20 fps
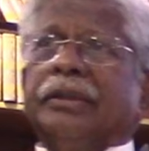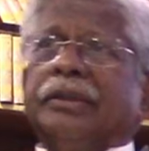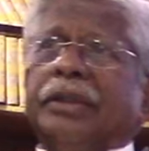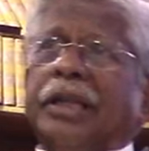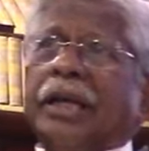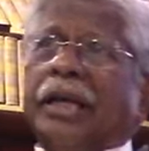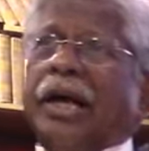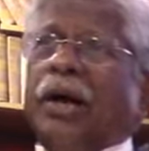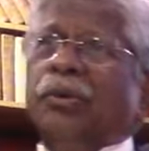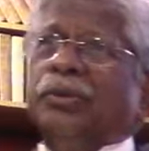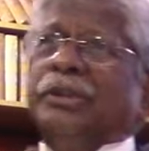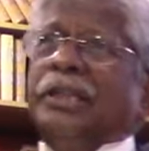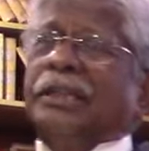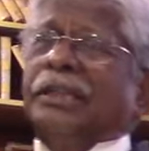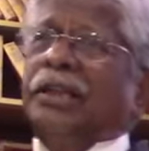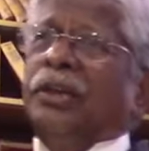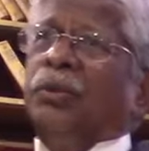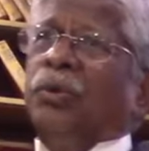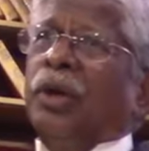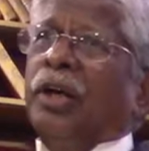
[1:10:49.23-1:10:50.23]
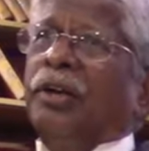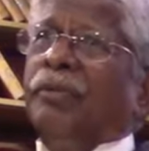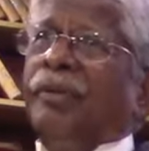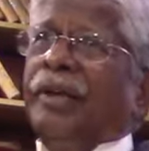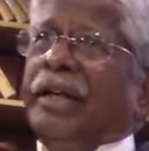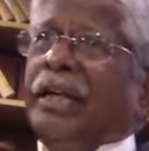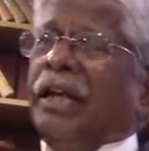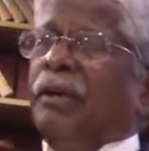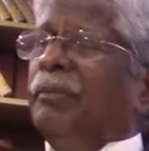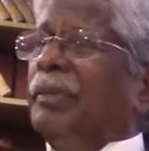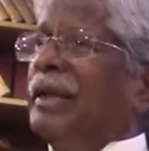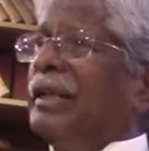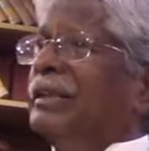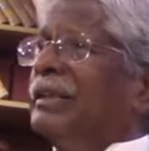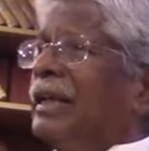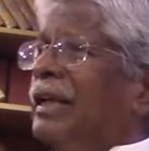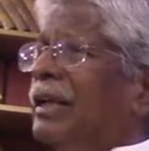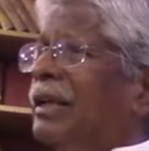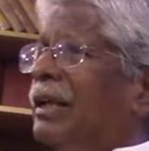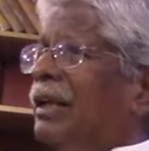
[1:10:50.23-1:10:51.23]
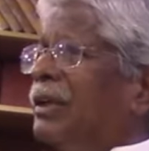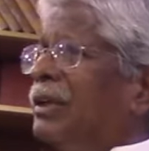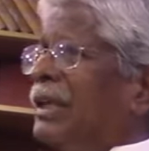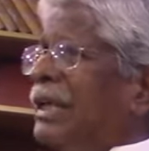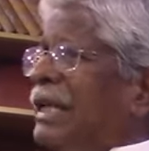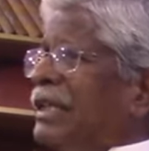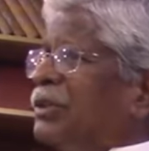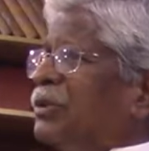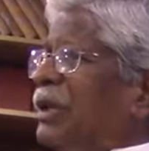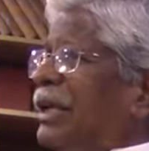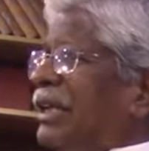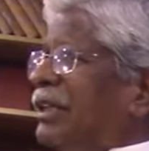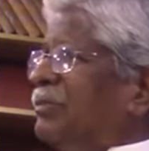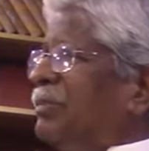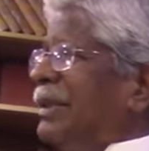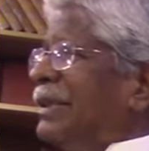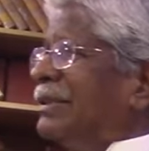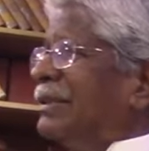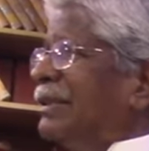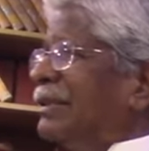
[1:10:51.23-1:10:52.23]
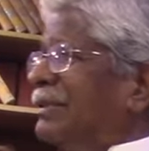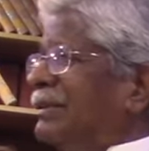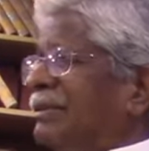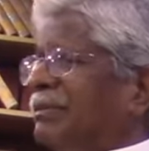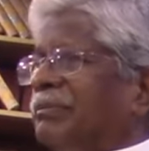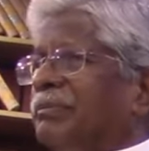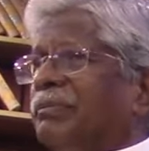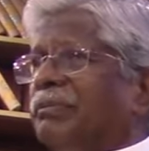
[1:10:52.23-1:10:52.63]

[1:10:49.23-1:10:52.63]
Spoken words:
then how section 25 can be decided on case-to-case basis?